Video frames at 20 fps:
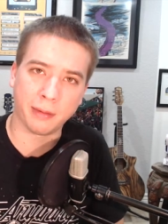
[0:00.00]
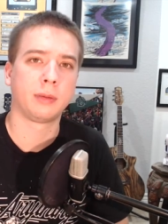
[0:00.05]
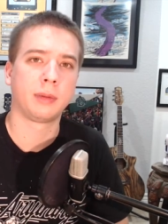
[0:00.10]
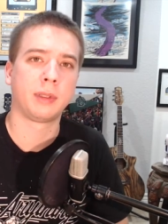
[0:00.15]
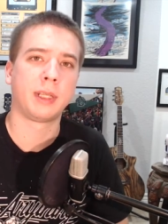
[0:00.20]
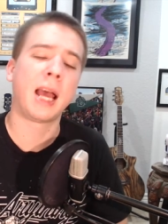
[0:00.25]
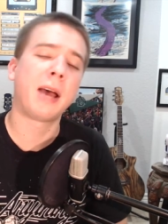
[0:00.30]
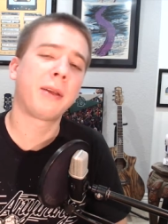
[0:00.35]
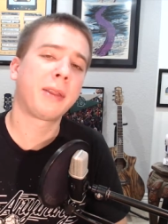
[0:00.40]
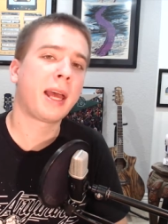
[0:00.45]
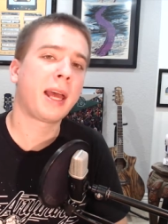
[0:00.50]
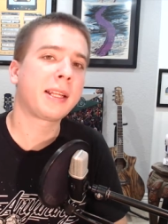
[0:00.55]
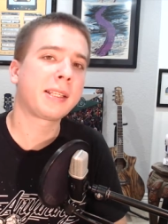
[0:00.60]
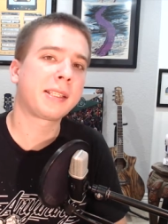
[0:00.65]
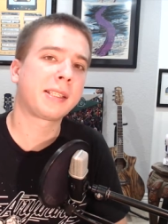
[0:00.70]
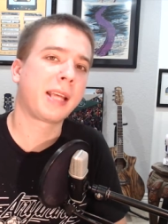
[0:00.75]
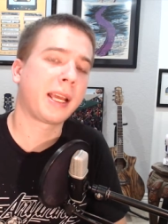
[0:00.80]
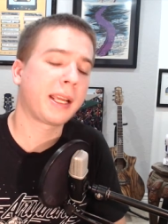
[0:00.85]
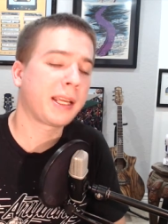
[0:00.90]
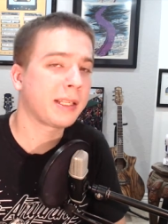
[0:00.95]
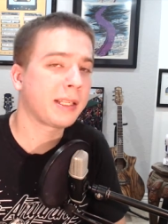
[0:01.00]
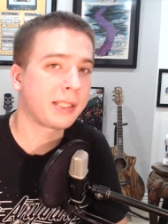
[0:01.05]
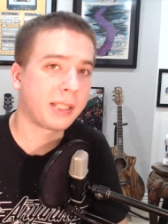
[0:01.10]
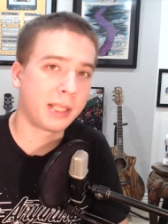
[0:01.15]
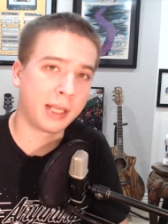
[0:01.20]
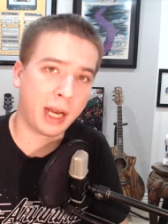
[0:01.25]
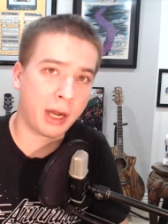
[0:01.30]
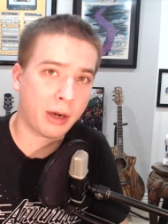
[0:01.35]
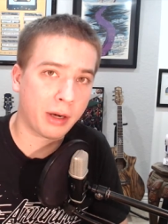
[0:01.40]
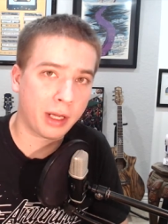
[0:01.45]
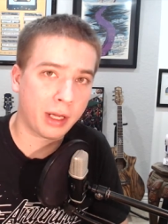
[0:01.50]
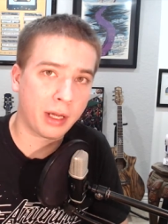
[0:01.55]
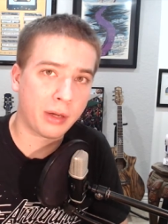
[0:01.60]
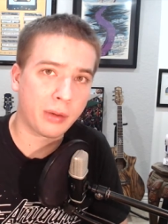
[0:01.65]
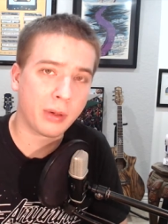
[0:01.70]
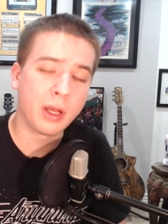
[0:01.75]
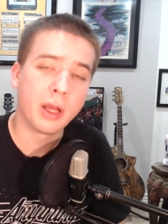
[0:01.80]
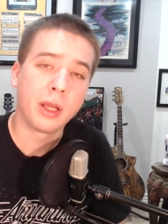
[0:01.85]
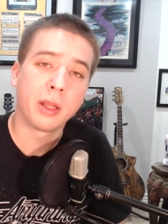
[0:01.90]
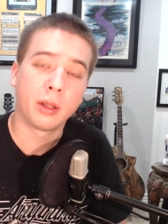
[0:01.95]
Now, in that second
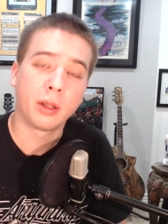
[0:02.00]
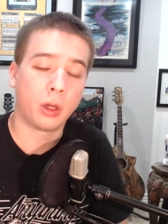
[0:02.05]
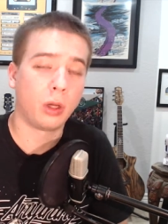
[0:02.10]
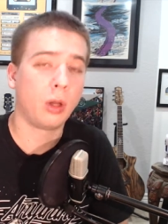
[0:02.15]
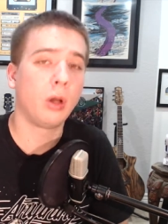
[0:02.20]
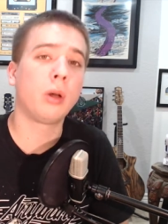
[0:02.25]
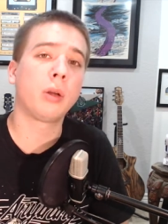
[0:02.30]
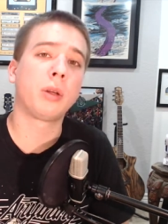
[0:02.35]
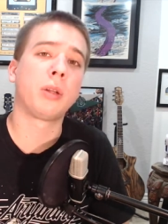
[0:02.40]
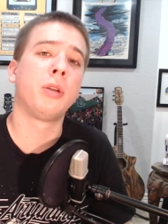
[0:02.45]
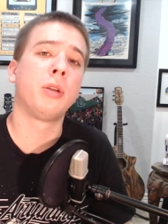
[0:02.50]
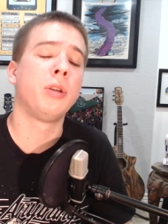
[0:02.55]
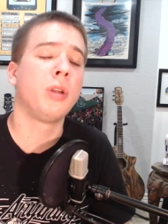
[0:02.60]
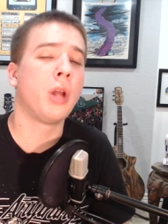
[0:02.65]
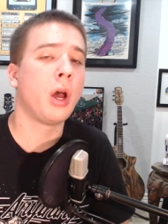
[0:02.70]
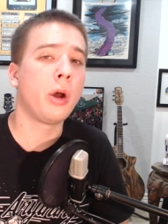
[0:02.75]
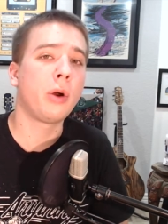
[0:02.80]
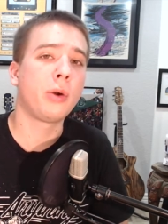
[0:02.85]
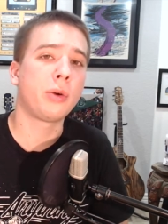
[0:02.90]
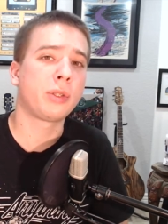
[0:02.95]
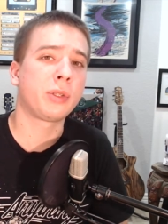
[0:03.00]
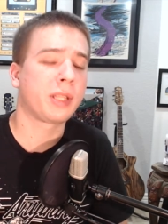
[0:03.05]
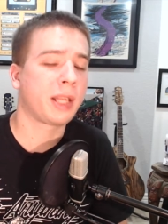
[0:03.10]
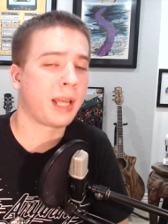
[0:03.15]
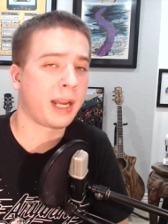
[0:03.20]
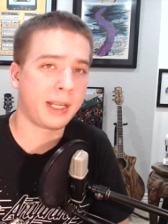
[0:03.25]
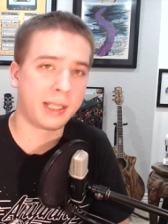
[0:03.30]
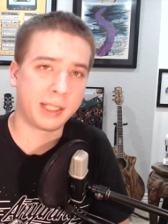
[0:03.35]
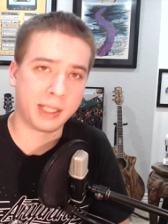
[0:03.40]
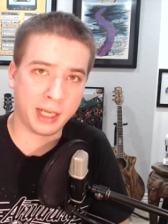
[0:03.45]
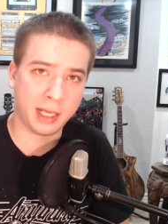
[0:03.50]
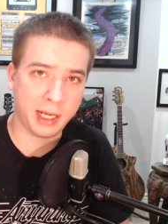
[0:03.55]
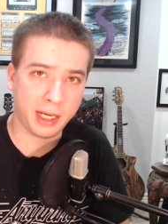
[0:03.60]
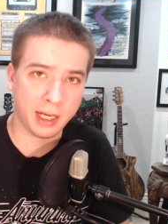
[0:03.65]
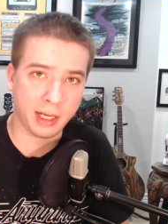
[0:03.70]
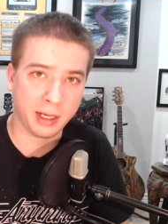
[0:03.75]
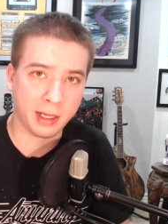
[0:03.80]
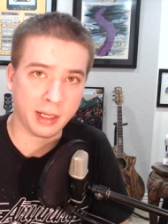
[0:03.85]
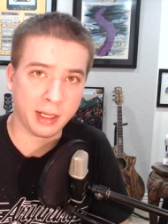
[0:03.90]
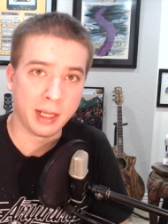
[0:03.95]
scenario, the Hulk knows that he's
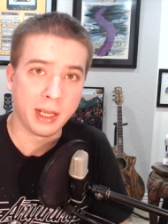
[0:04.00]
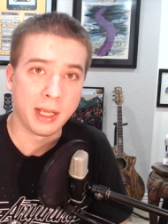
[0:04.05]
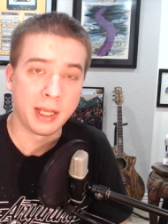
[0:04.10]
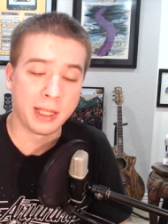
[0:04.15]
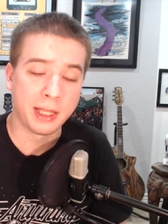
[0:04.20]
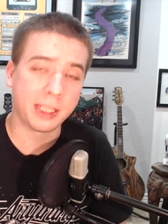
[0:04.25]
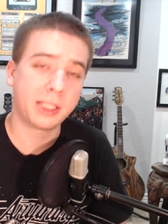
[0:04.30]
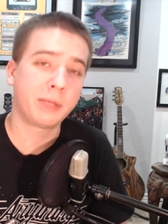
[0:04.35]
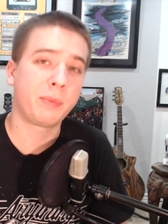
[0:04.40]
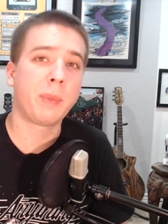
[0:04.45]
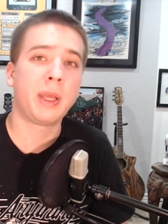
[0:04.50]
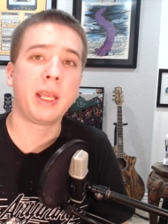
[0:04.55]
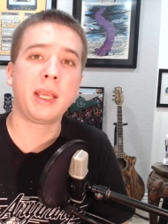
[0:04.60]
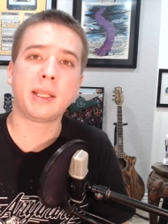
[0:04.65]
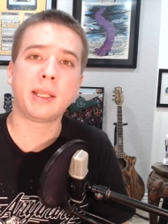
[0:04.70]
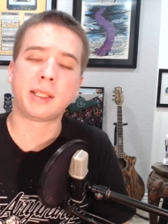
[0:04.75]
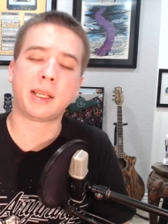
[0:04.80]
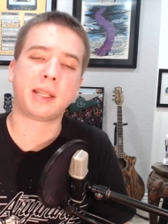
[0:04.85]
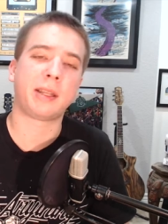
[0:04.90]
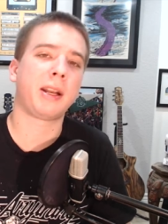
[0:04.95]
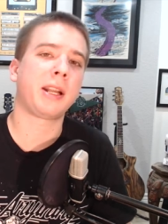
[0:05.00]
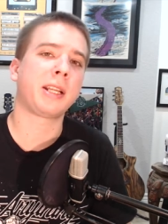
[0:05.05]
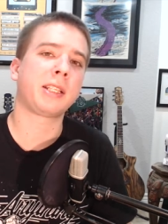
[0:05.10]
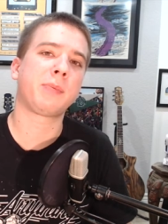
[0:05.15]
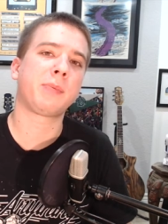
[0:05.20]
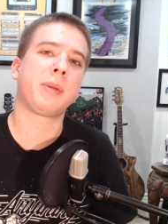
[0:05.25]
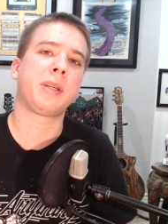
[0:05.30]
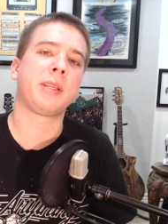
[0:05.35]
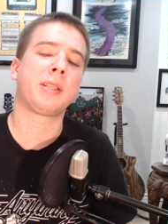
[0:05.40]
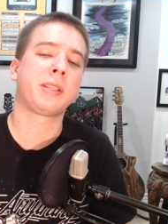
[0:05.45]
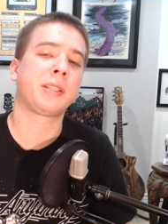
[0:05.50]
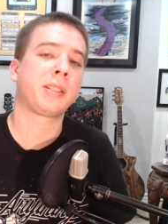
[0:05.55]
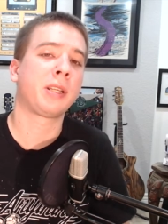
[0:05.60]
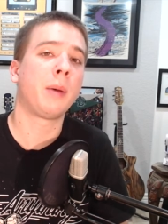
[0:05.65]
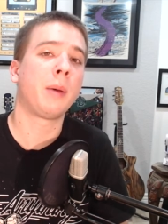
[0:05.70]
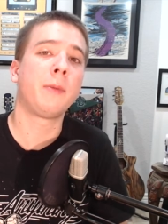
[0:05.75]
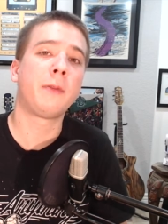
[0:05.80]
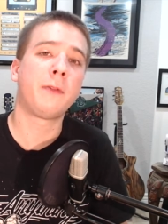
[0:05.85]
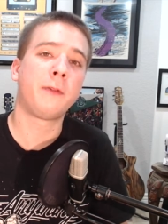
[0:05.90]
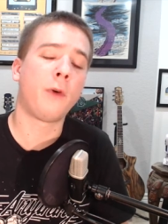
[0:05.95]
needed. This means that there has to be
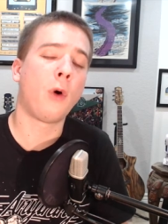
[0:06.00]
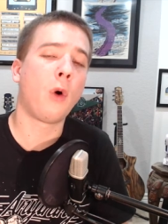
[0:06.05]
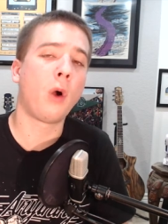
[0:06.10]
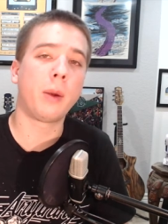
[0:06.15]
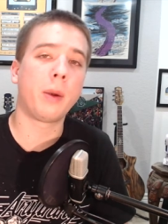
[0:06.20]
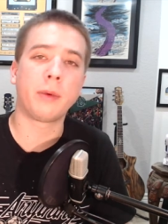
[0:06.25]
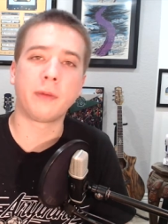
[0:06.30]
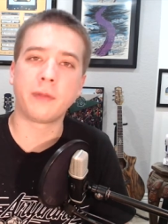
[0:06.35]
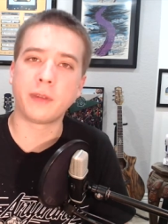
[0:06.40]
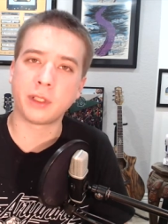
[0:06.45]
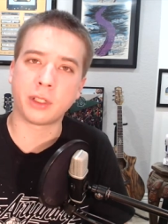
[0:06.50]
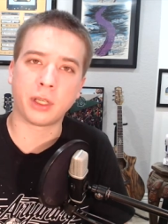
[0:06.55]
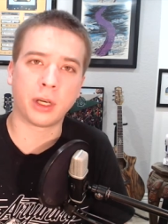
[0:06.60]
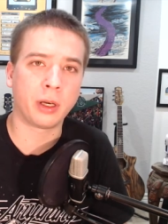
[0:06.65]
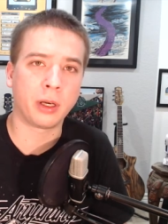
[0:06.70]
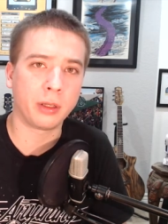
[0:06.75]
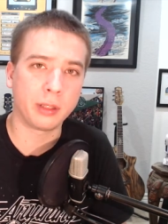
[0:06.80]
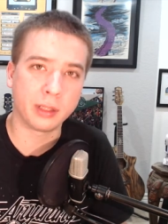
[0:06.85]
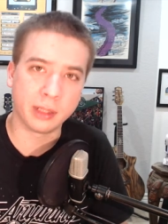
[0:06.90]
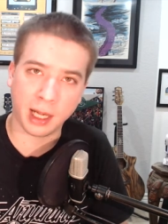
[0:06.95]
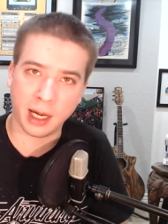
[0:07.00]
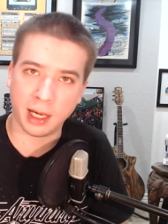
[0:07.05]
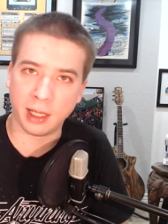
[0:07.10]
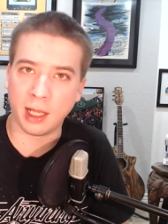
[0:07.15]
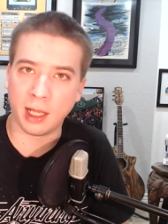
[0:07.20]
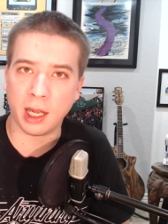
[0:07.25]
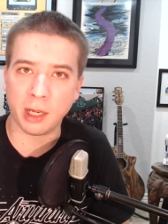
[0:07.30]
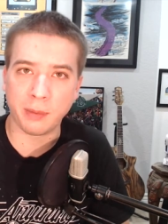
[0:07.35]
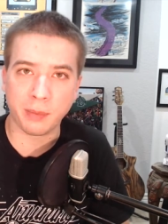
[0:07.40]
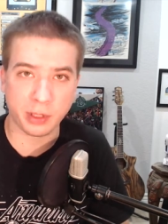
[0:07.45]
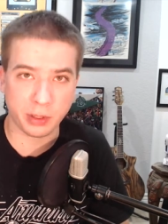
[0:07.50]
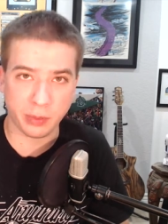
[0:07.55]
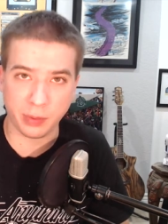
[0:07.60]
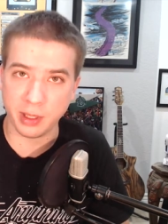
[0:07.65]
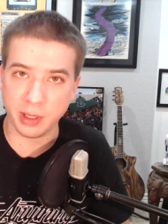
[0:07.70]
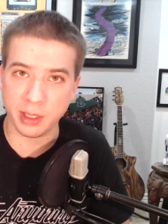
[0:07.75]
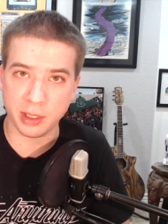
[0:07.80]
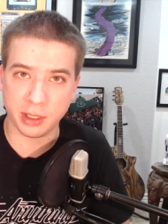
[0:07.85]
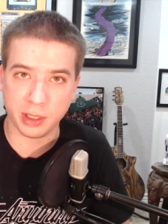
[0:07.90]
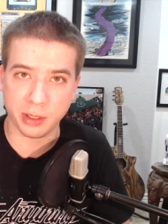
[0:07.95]
some form of internal dialogue
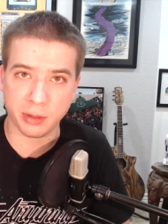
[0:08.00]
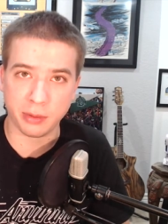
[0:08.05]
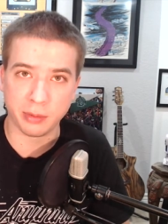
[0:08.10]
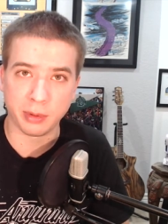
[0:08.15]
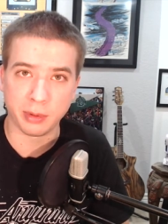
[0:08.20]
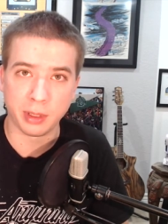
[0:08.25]
between the two.